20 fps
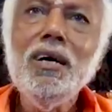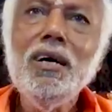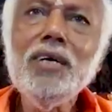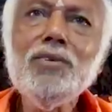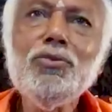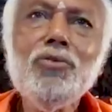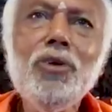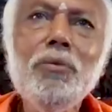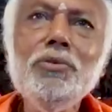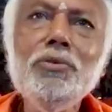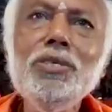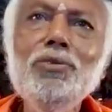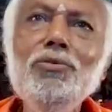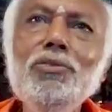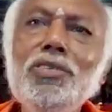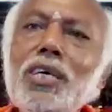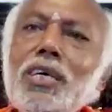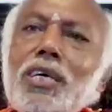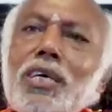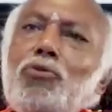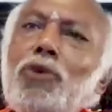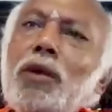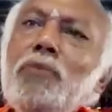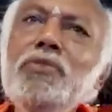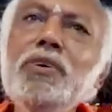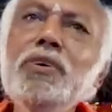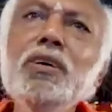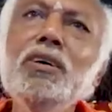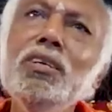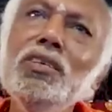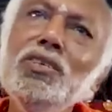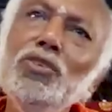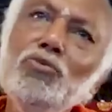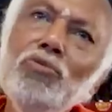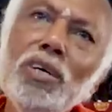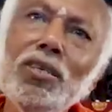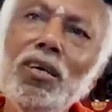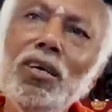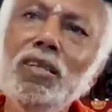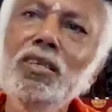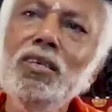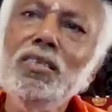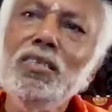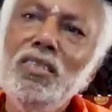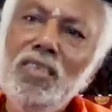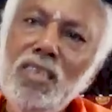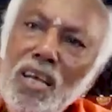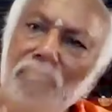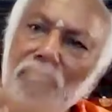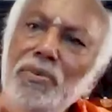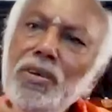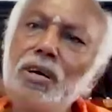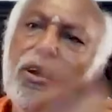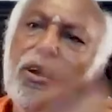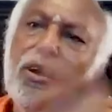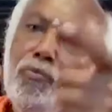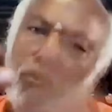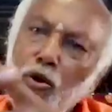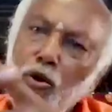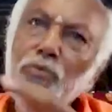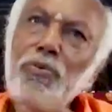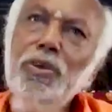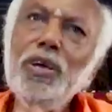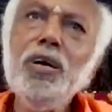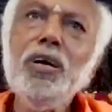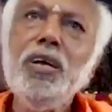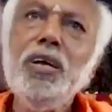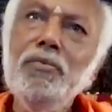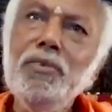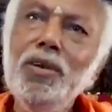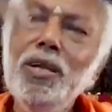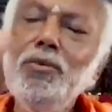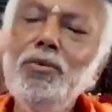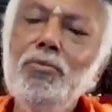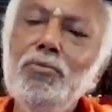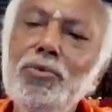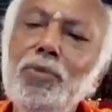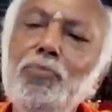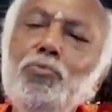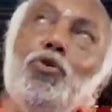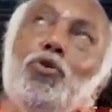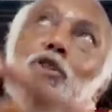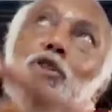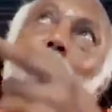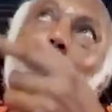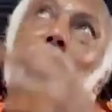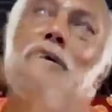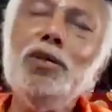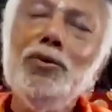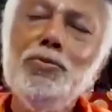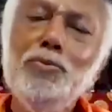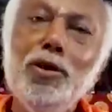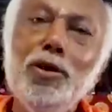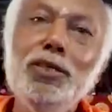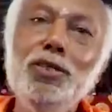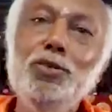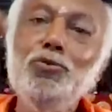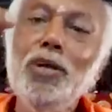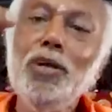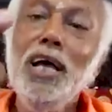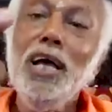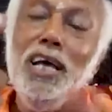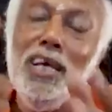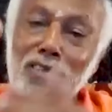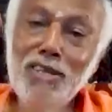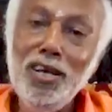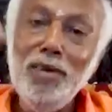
As Swamiji will say, one finger is towards other, three finger, four finger, every, you know, the fourth finger is for Ishwara,